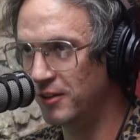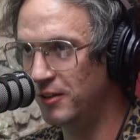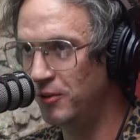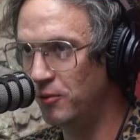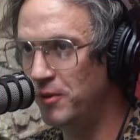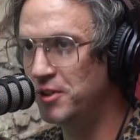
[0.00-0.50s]

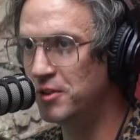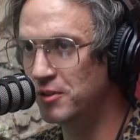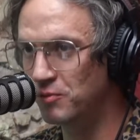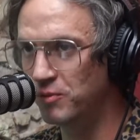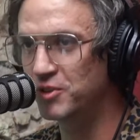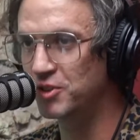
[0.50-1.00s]
we
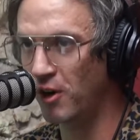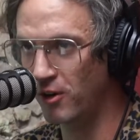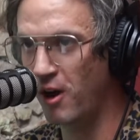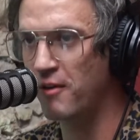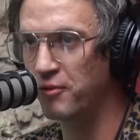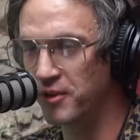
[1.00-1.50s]
should start
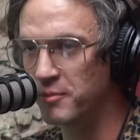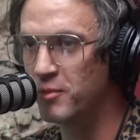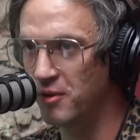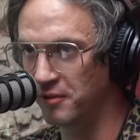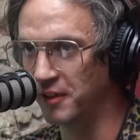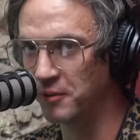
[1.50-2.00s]
off with a
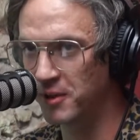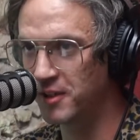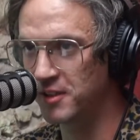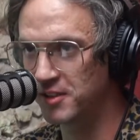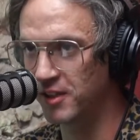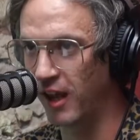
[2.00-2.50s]
movie. What do you say?